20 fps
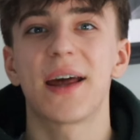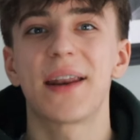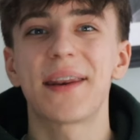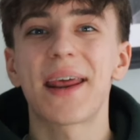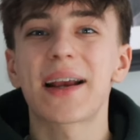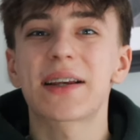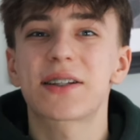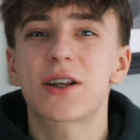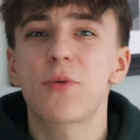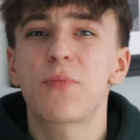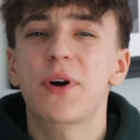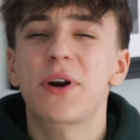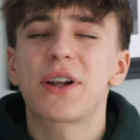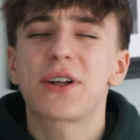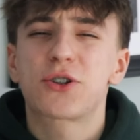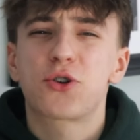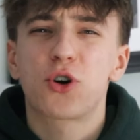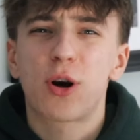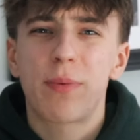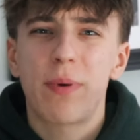next up, we're going to
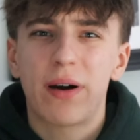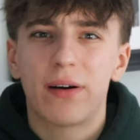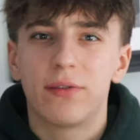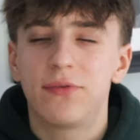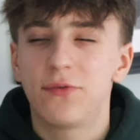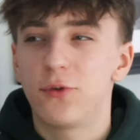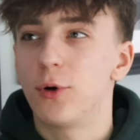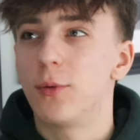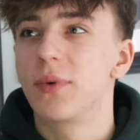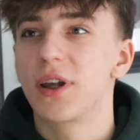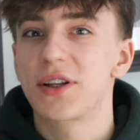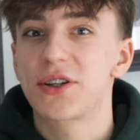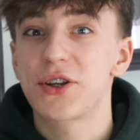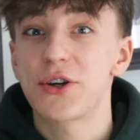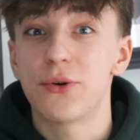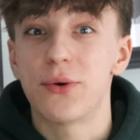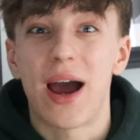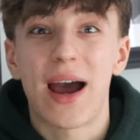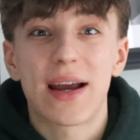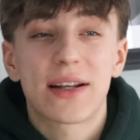talk about Formula
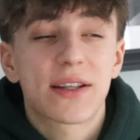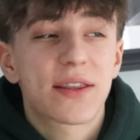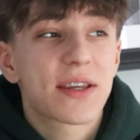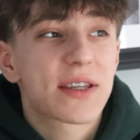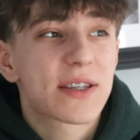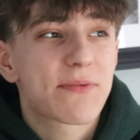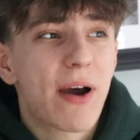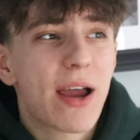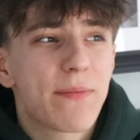2. And this might